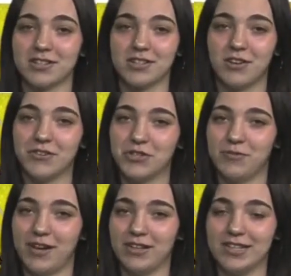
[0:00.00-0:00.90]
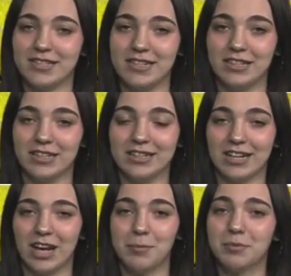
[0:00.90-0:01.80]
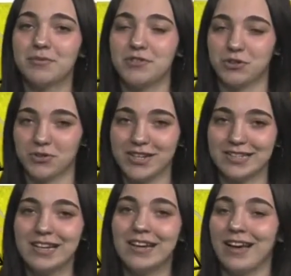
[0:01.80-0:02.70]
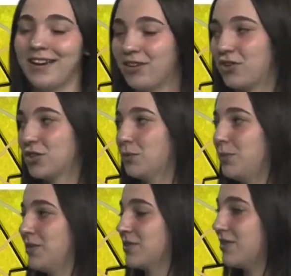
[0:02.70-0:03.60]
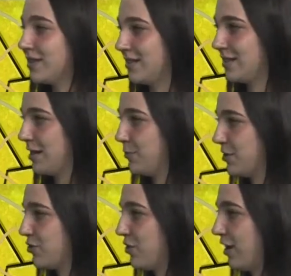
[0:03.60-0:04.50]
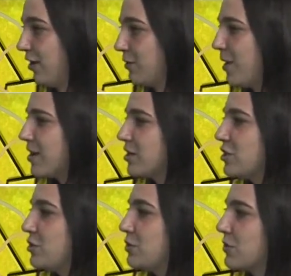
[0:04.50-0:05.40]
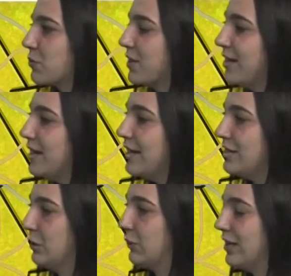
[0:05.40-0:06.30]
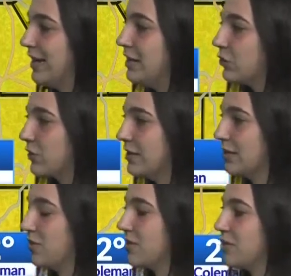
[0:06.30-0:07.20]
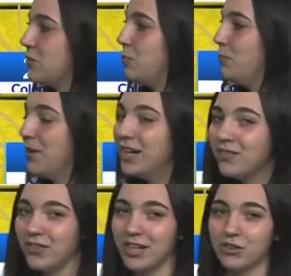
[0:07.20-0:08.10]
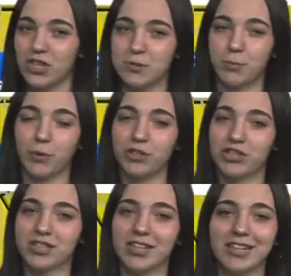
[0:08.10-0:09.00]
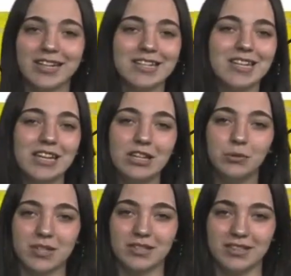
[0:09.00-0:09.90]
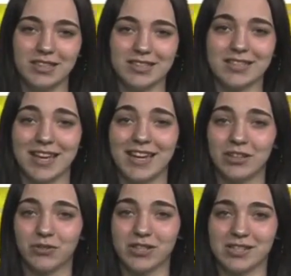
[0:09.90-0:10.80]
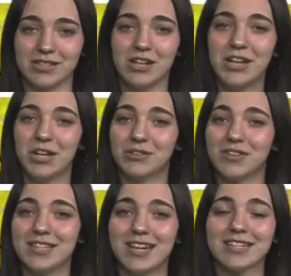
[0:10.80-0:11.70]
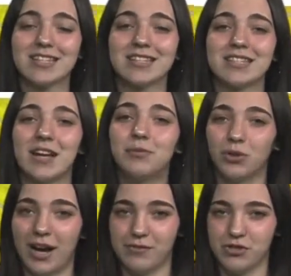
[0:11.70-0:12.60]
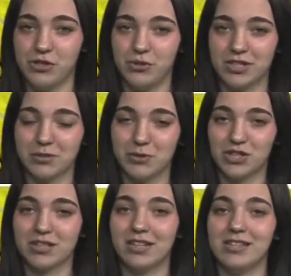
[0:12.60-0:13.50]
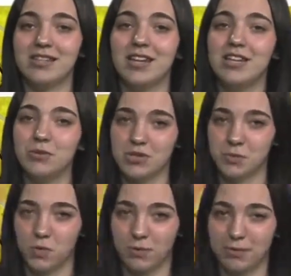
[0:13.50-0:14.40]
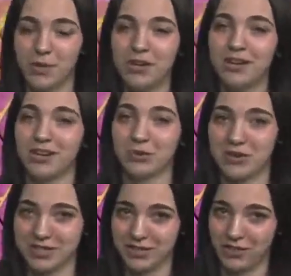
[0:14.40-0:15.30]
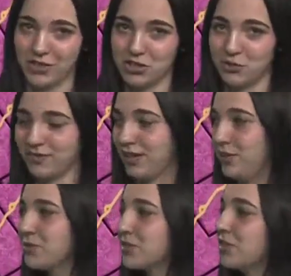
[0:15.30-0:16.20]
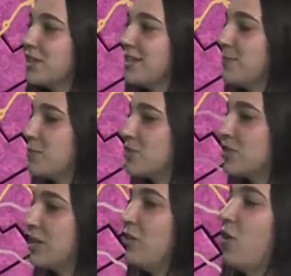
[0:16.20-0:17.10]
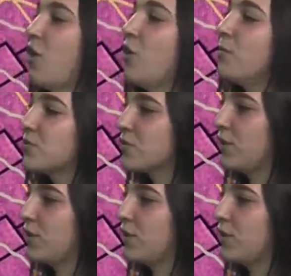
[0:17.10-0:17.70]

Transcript: the Concho Valley seeing a couple of degrees added onto what we saw at this time yesterday, about a 2 to 3 degree increase. So not too big of an increase, but we're just going to continue to see these slight increases over these next several afternoons as we just continue to warm up across the Concho Valley. Those current temperatures, almost all